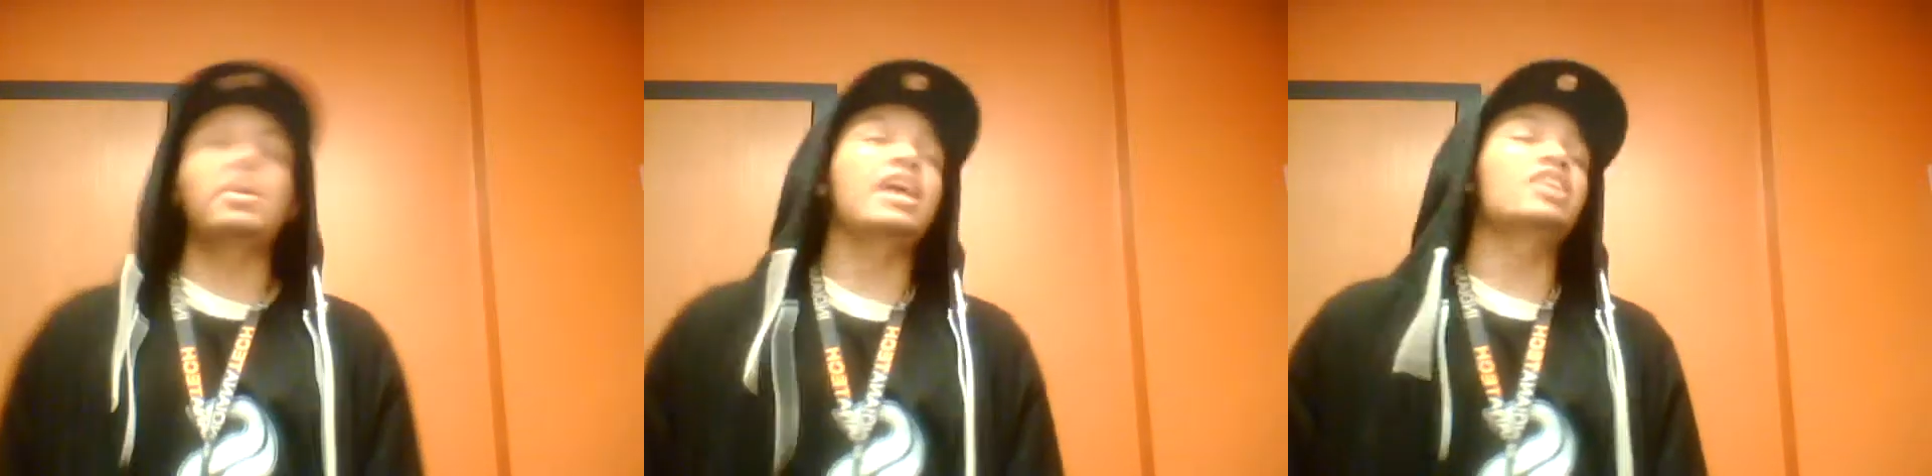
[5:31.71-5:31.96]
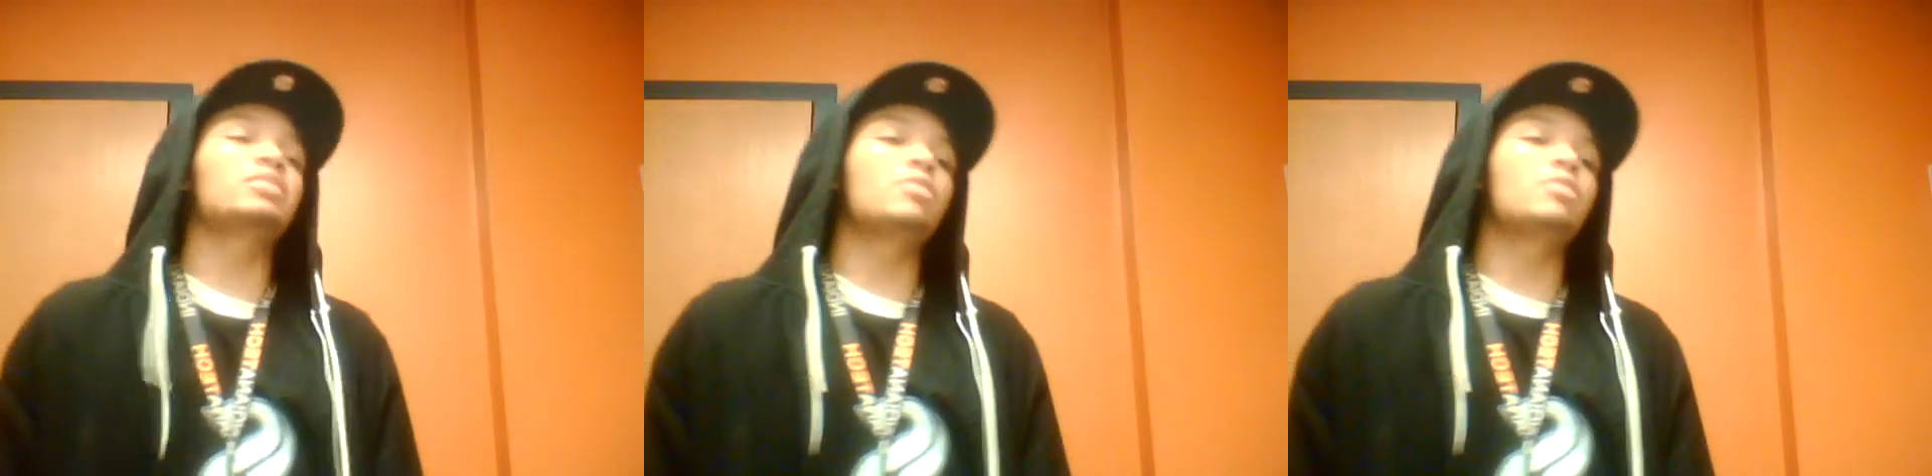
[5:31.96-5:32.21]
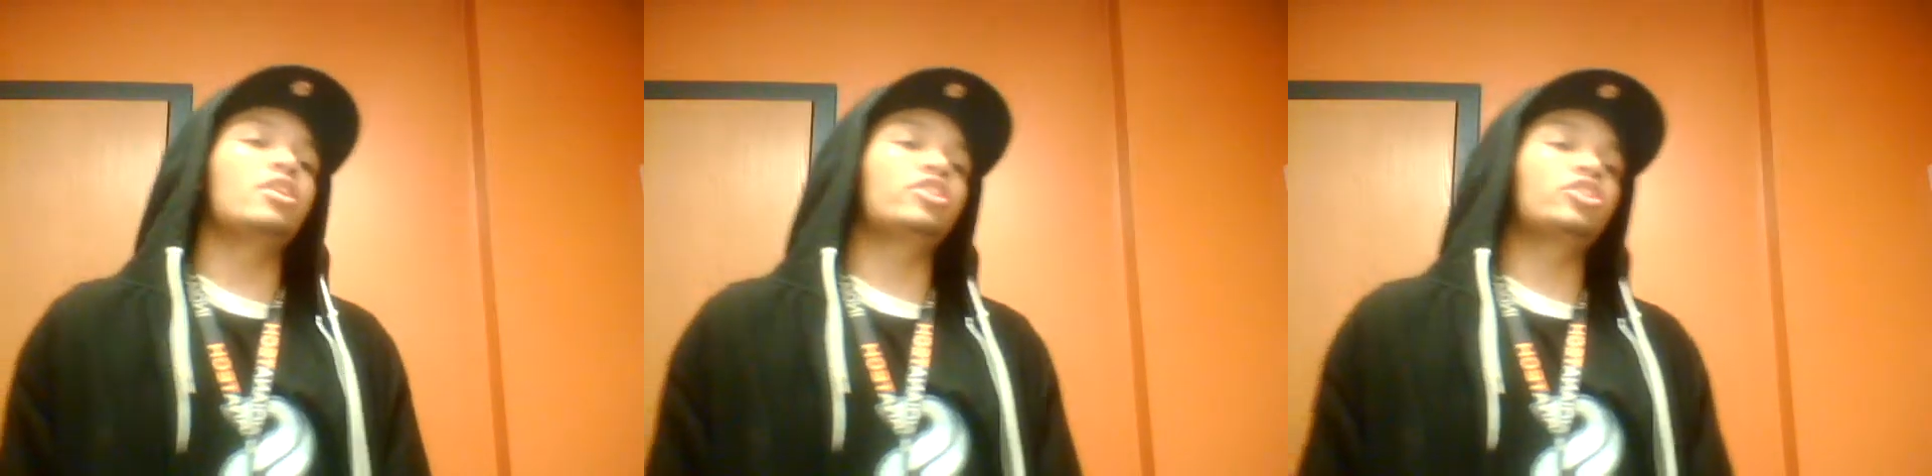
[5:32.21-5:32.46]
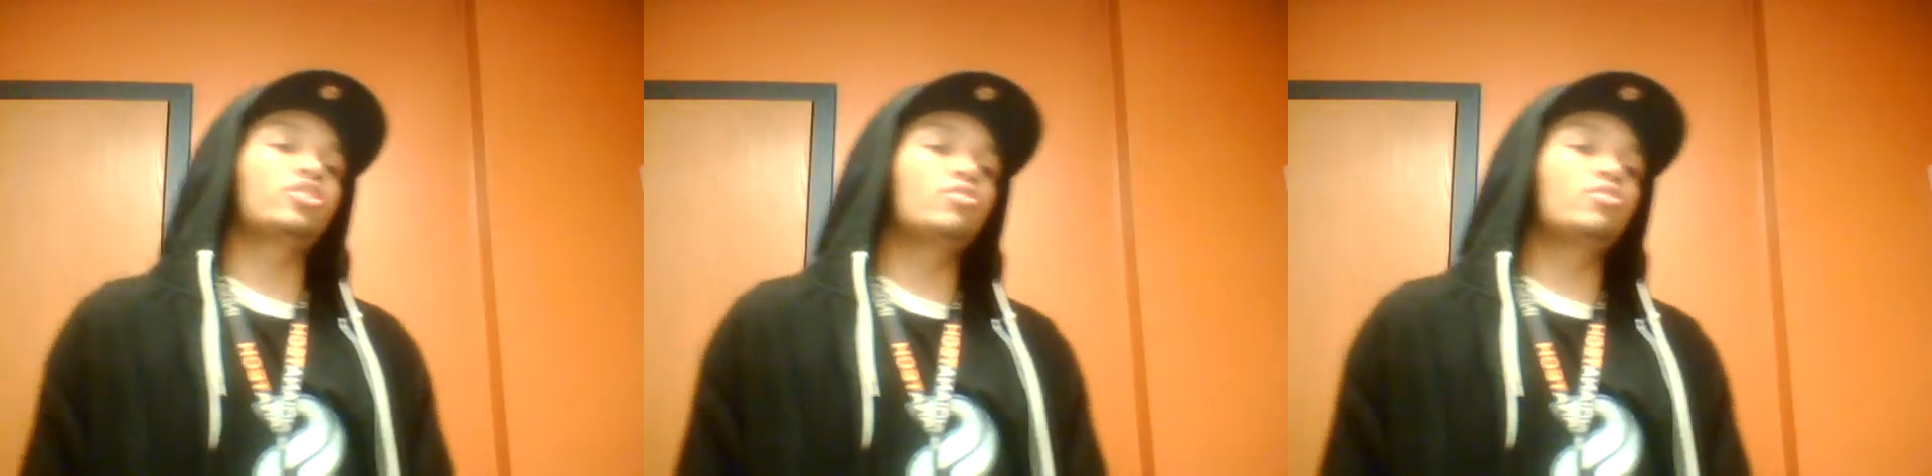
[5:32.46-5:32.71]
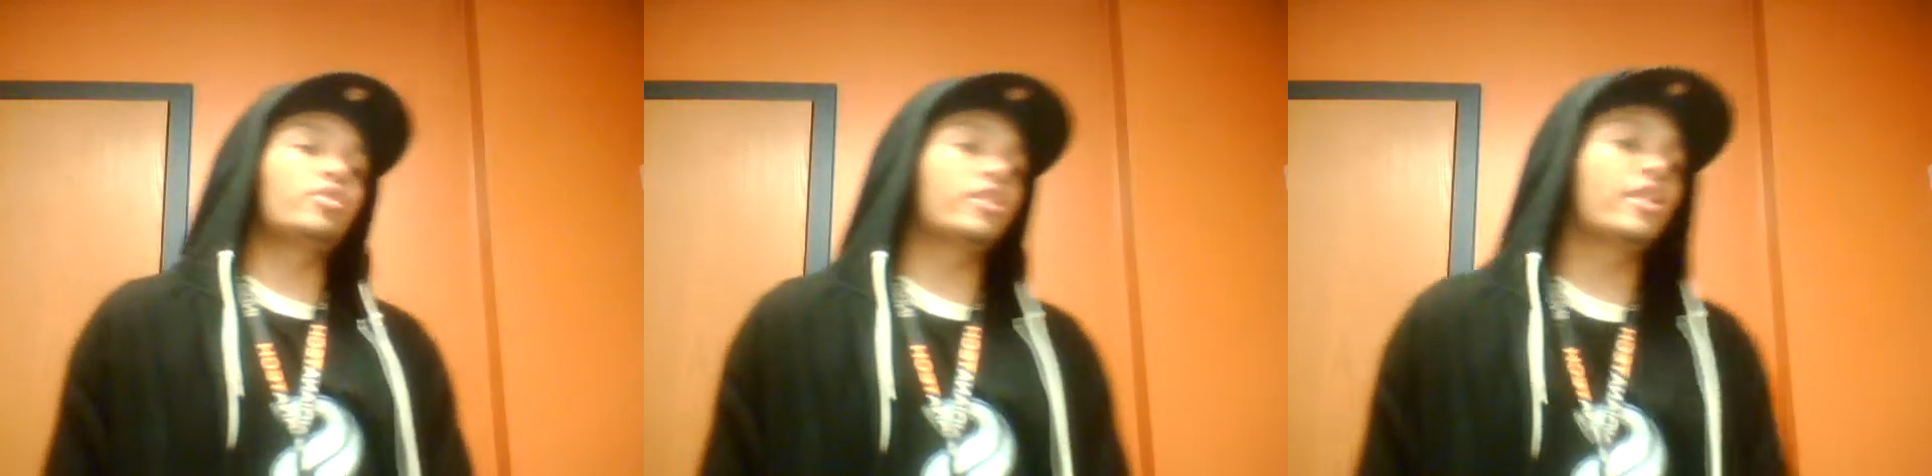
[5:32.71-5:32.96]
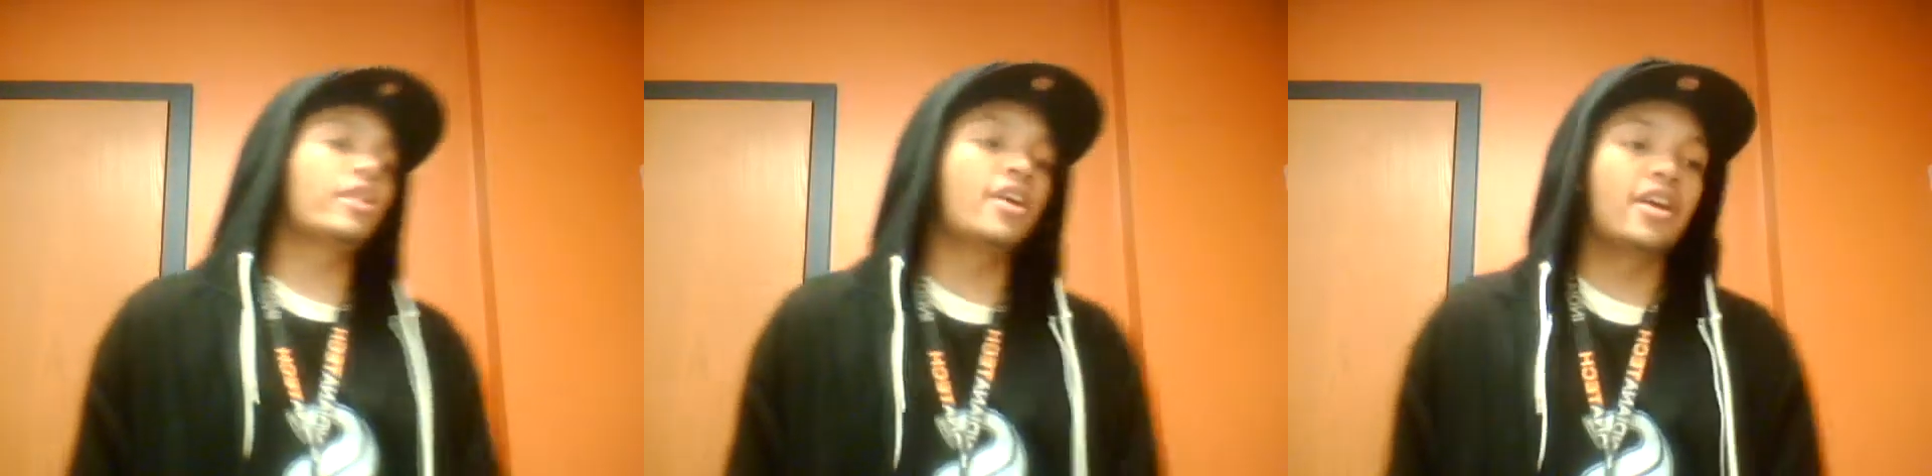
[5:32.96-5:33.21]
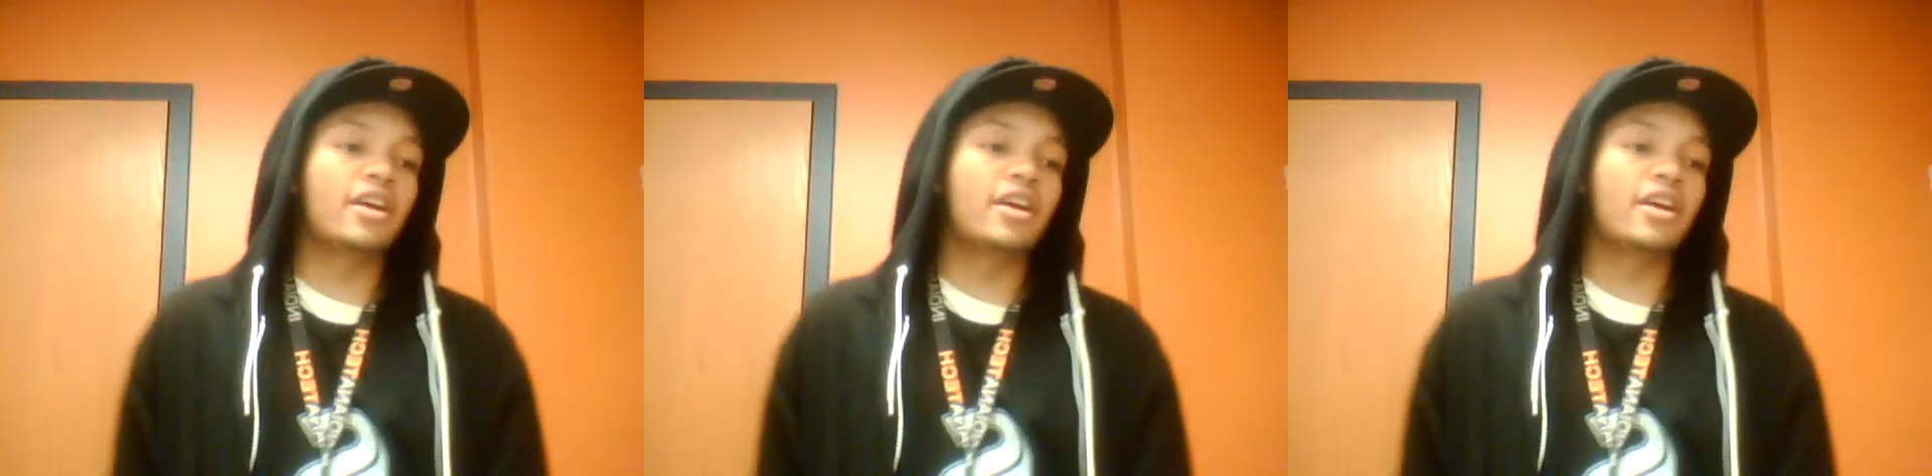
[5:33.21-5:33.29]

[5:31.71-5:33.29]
possum on his scooter,